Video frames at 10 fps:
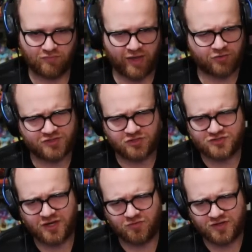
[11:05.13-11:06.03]
I don't think
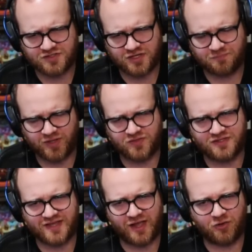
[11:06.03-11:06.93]
there's any reason to play
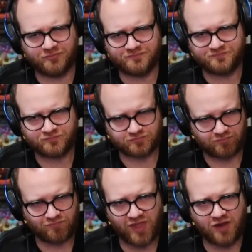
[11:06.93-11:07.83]
these out.
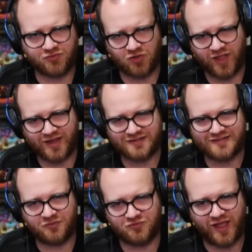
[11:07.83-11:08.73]
If they're like a
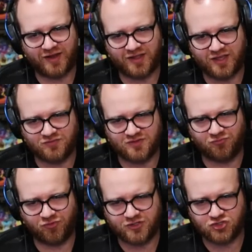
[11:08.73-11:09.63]
death deck, it gives
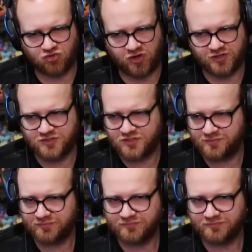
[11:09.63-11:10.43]
them free destroys.